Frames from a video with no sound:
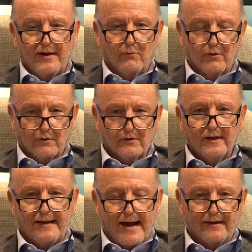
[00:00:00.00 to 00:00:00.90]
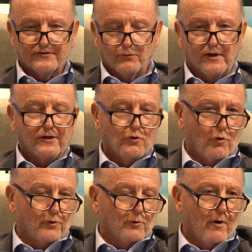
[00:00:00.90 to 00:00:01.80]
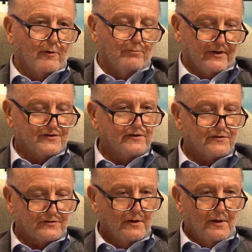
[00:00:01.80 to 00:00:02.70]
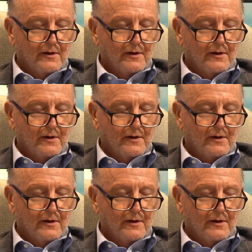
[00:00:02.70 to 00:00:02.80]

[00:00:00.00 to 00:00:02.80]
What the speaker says: that we're looking at, is it really core to our business?